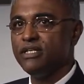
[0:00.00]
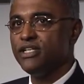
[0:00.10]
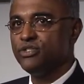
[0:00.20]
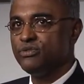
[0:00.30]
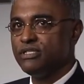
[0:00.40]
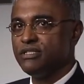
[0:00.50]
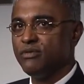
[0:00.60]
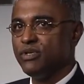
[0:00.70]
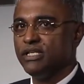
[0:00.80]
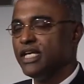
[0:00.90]
HUS
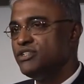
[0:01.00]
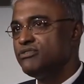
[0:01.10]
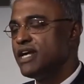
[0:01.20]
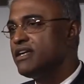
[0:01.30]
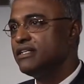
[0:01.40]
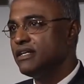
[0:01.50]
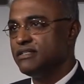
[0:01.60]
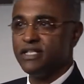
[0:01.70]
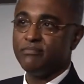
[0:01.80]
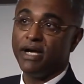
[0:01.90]
that we are yet to
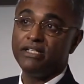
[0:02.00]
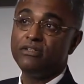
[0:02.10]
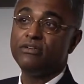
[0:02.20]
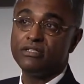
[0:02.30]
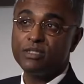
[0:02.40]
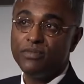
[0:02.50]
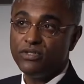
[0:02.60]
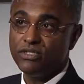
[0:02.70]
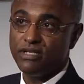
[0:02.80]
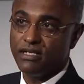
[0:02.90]
recognize that might not
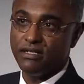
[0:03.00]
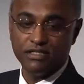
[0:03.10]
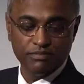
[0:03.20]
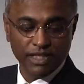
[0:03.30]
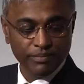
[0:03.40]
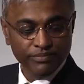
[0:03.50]
respond to eculizumab.